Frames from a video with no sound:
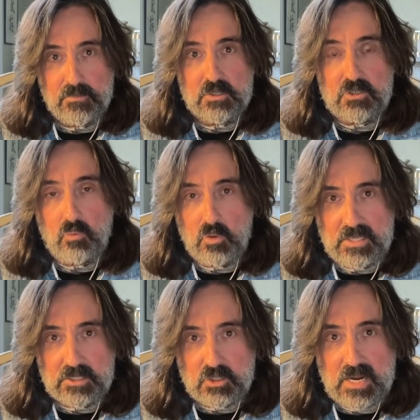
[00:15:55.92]
So, what
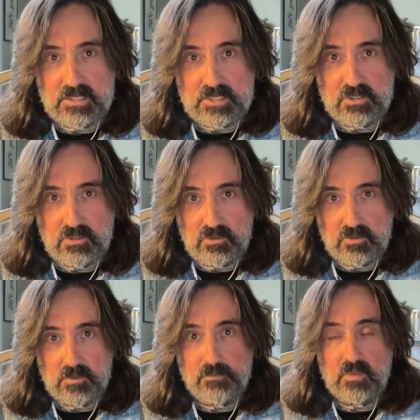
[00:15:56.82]
they are trying to
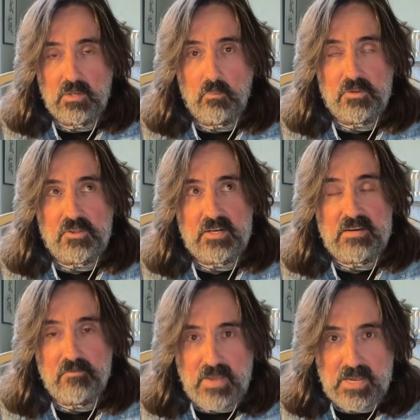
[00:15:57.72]
do with their
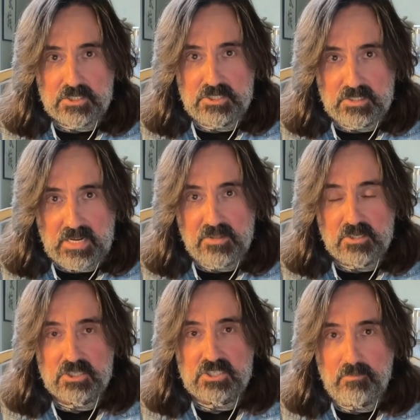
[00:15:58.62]
inversion and
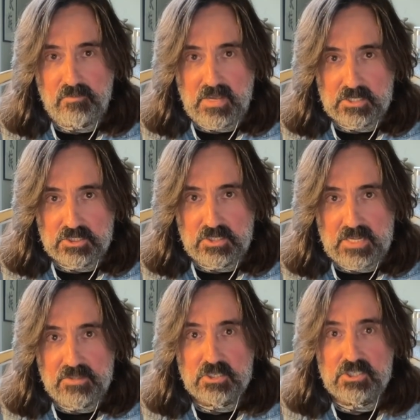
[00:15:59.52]
their subversion
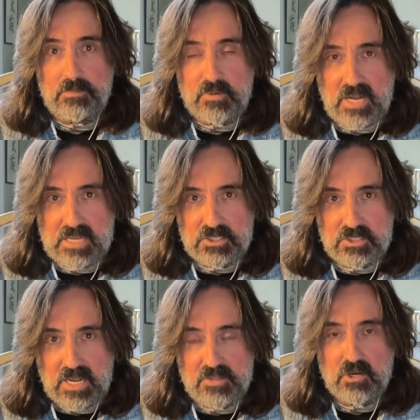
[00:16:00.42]
and their
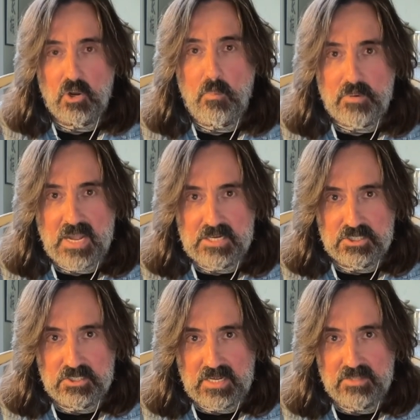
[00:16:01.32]
suppression and their
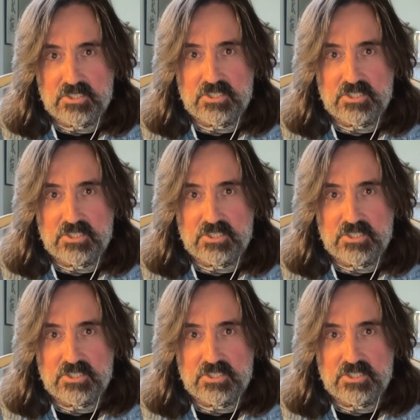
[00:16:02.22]
oppression and their